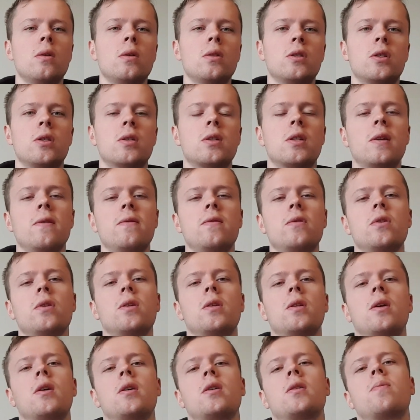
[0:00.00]
Just gives you a
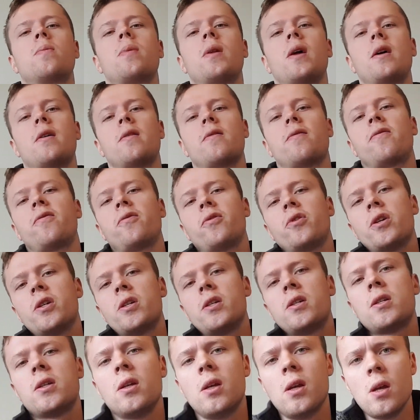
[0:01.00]
nice black
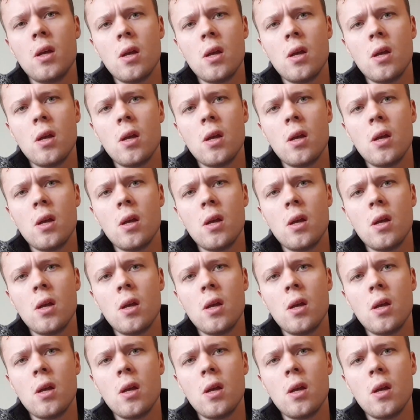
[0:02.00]
front.